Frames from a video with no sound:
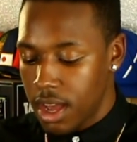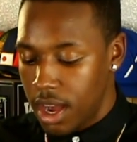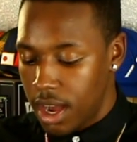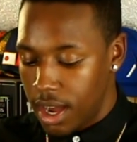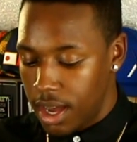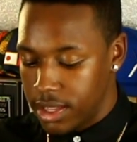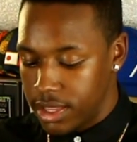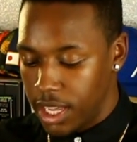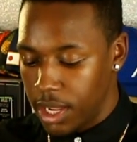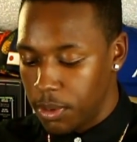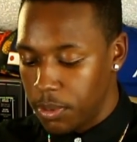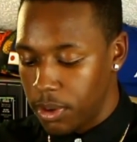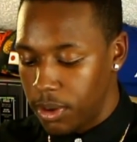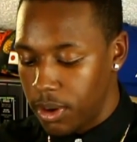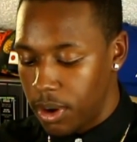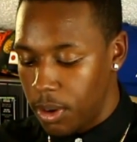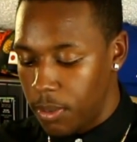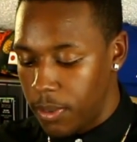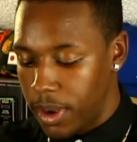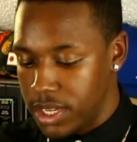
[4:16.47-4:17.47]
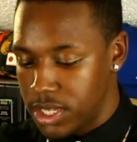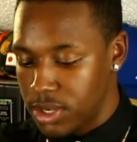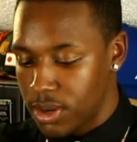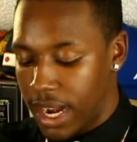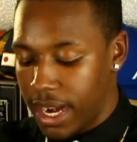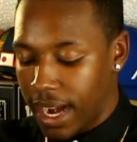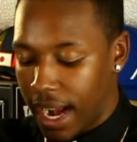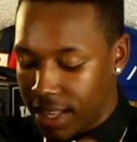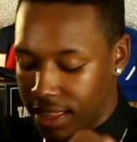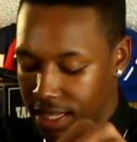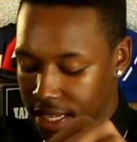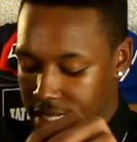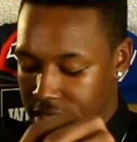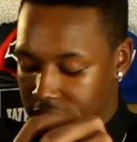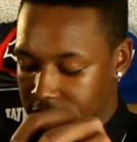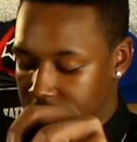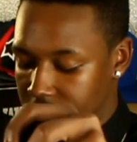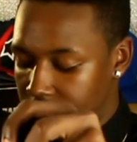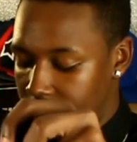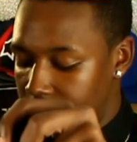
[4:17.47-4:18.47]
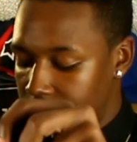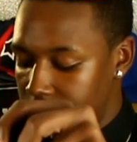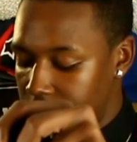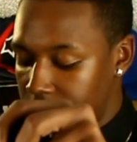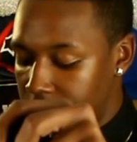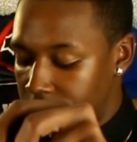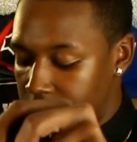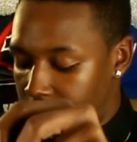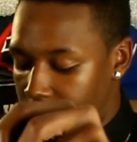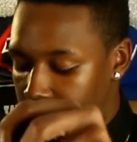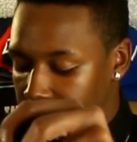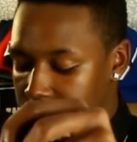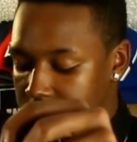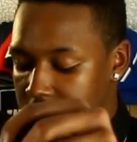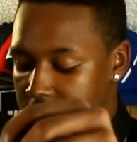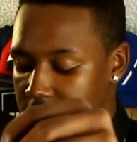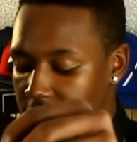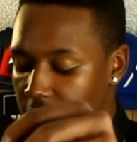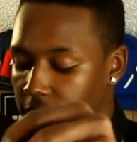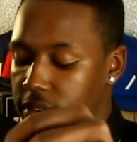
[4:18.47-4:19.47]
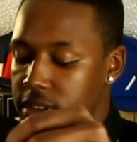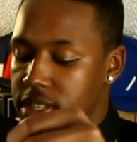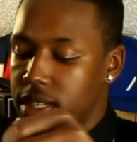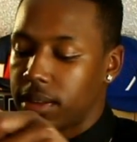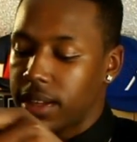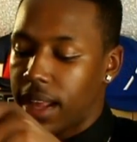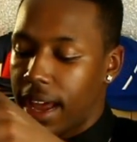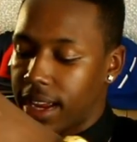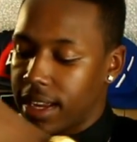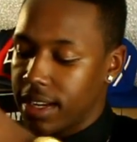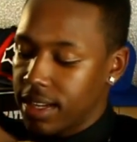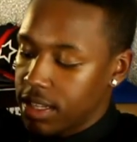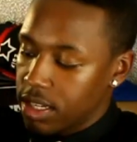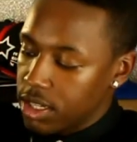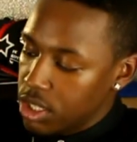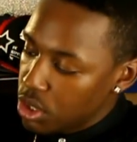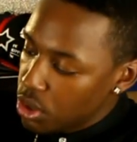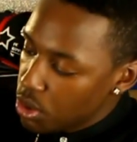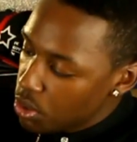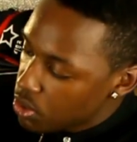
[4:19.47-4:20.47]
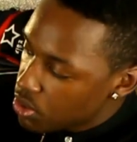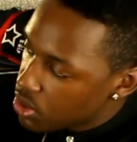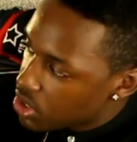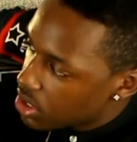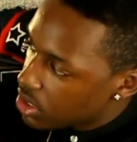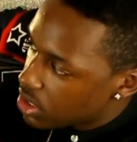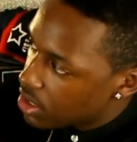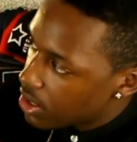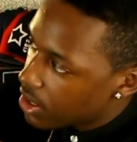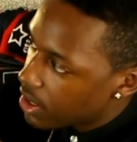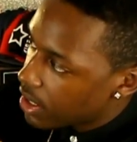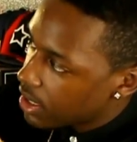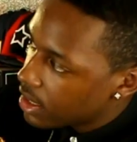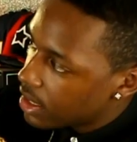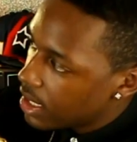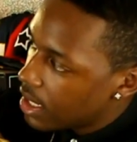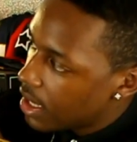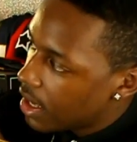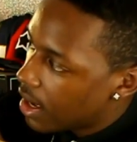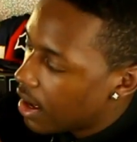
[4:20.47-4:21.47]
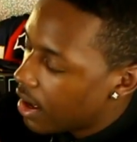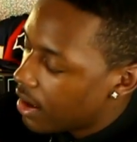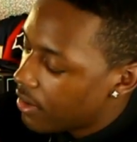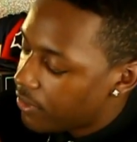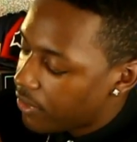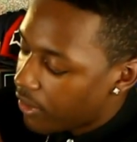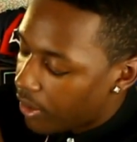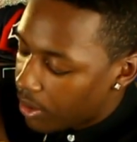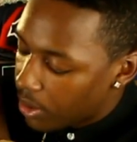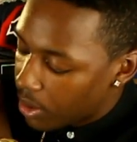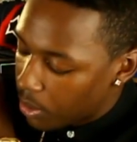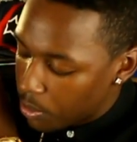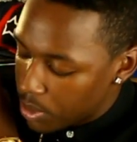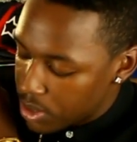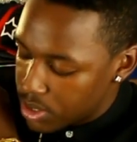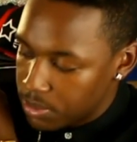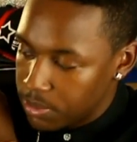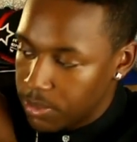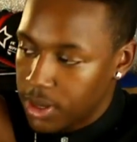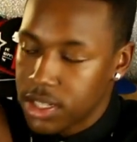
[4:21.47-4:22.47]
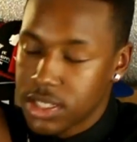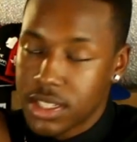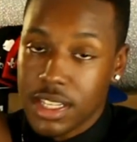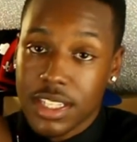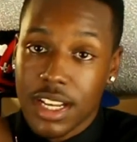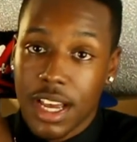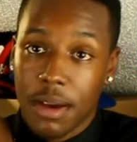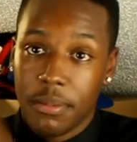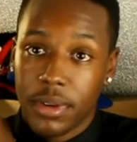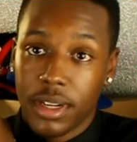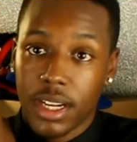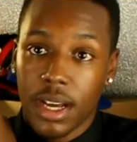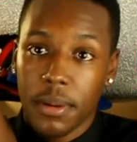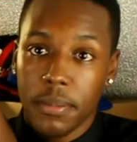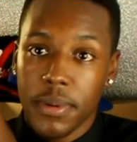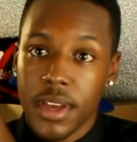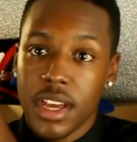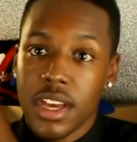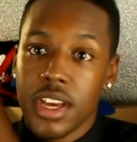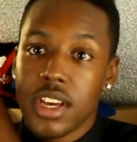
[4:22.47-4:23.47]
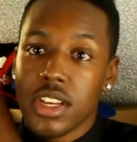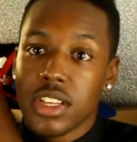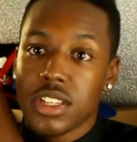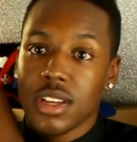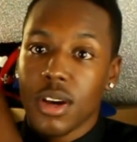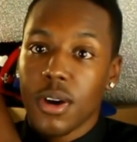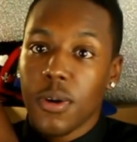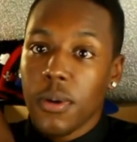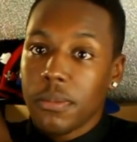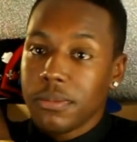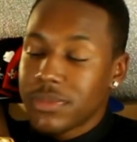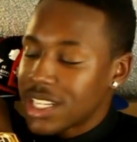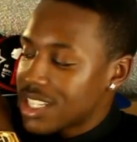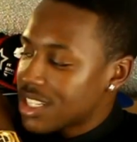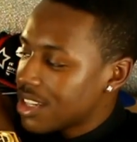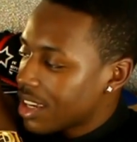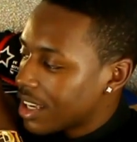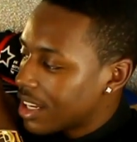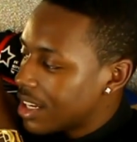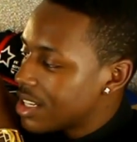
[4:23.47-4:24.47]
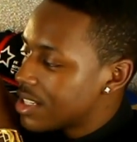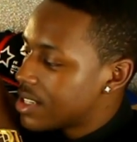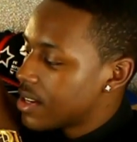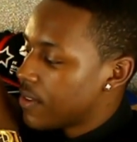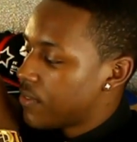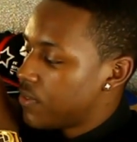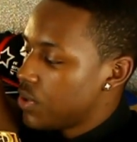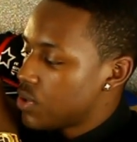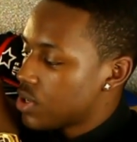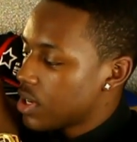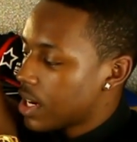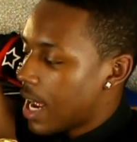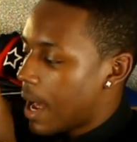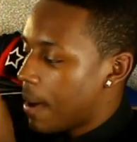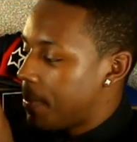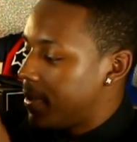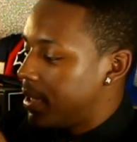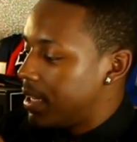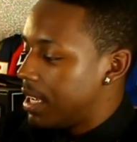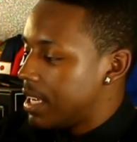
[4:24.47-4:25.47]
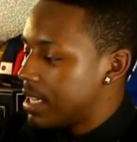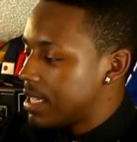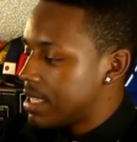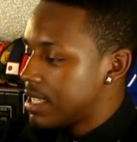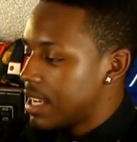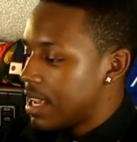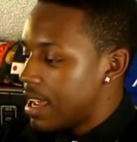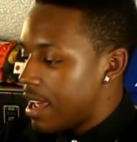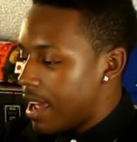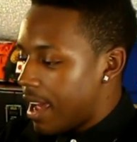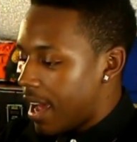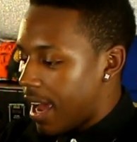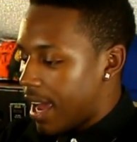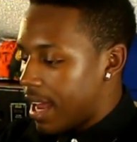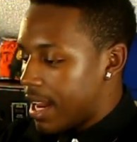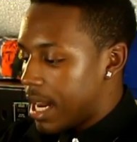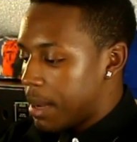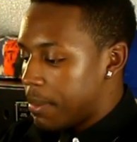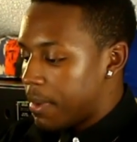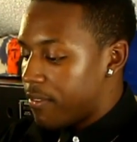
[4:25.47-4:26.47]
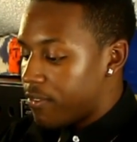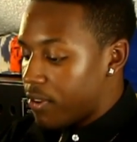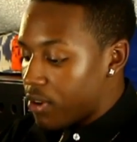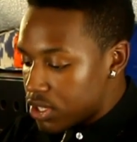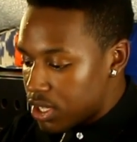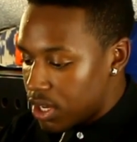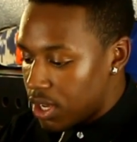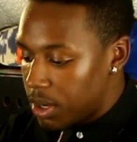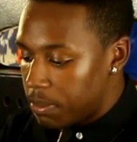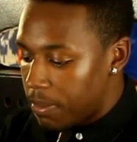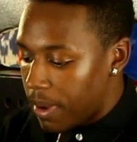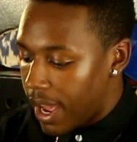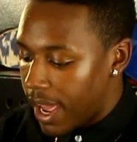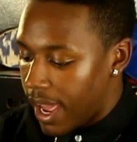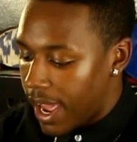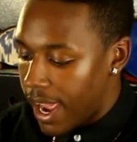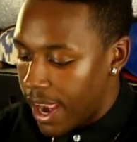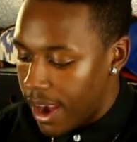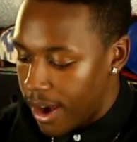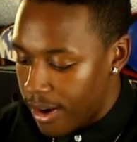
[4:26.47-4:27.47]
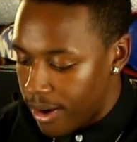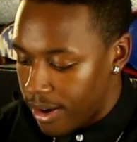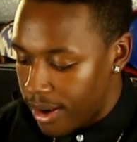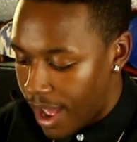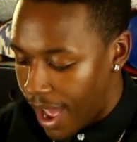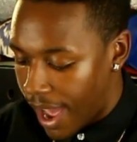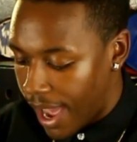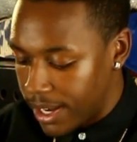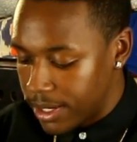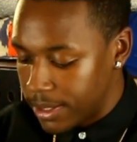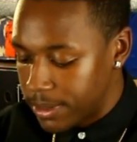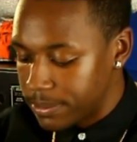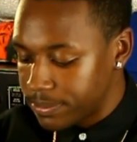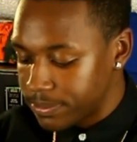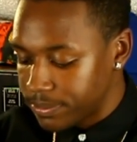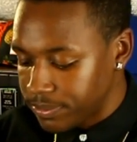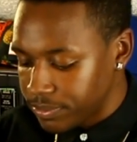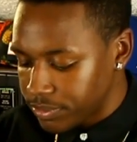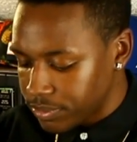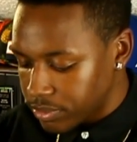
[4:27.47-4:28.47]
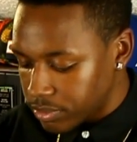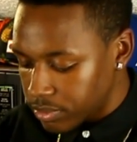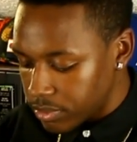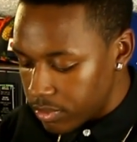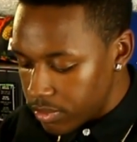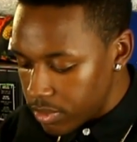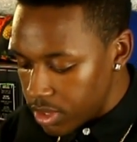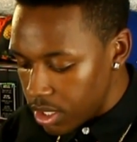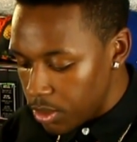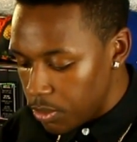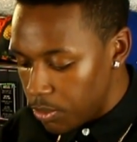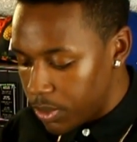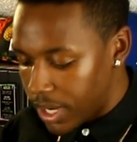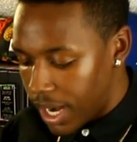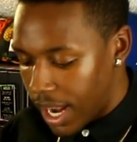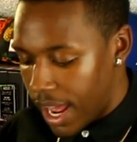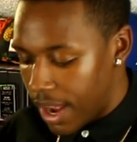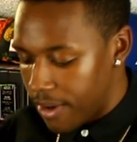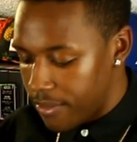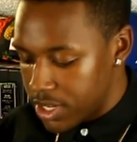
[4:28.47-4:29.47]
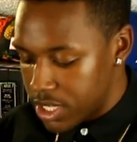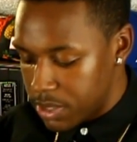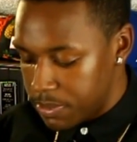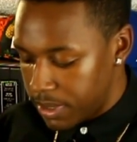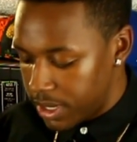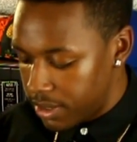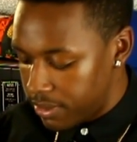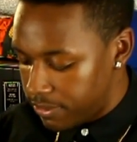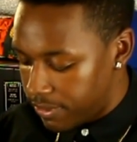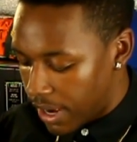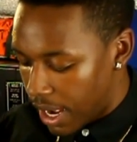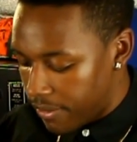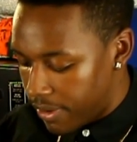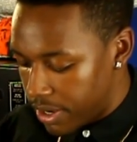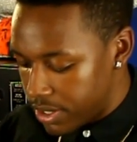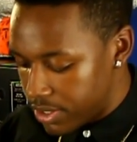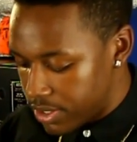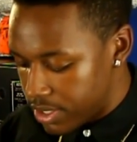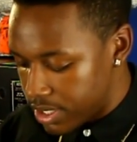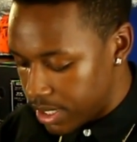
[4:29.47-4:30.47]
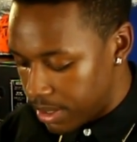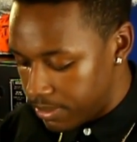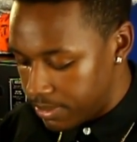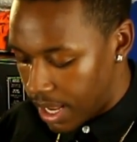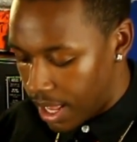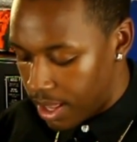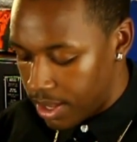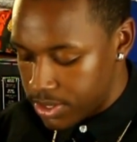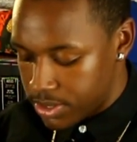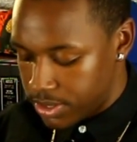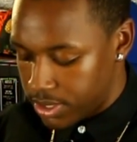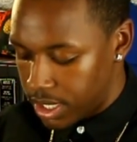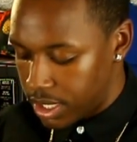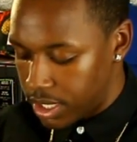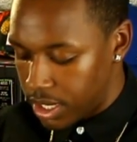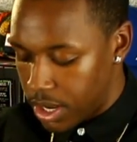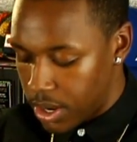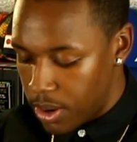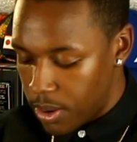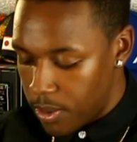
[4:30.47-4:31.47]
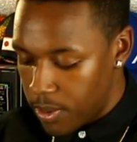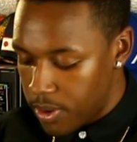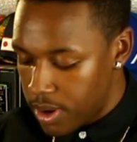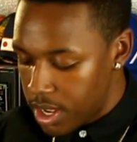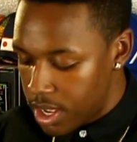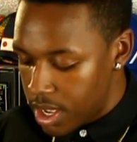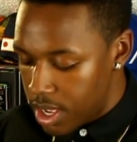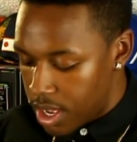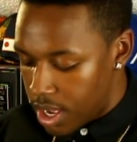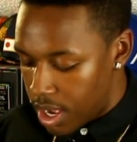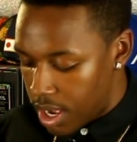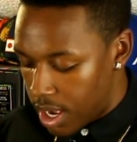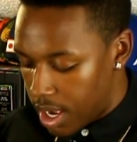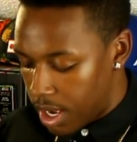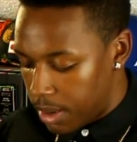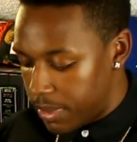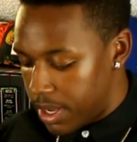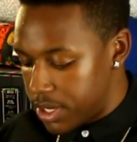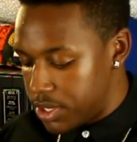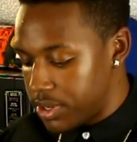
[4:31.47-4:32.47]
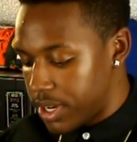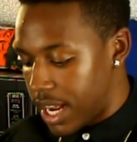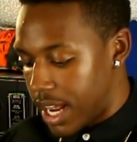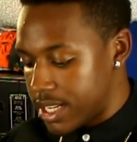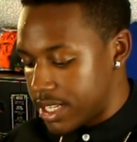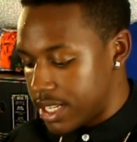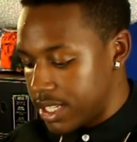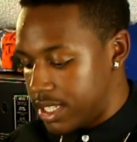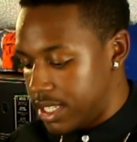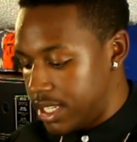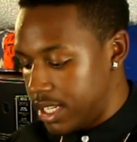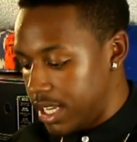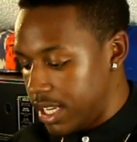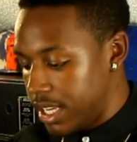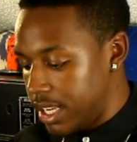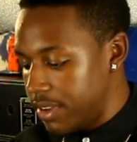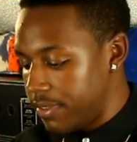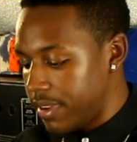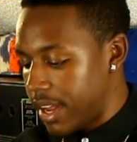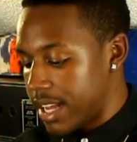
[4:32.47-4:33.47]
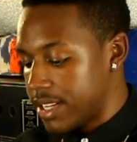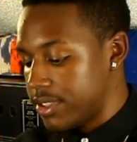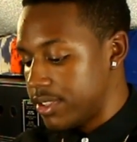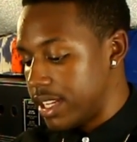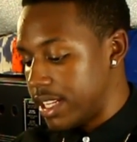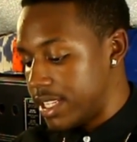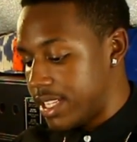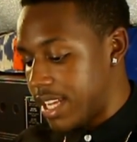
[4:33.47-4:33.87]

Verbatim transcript: Uh, the ink would go away, so I got this instead. And this is definitely something I can use during the uh, fall and winter months that's coming up. So I'm just looking into the future copping this. And uh, my first Hood by Air item, would I ever spend 500 and something dollars on it? No. Um, as you guys can see, it even has on the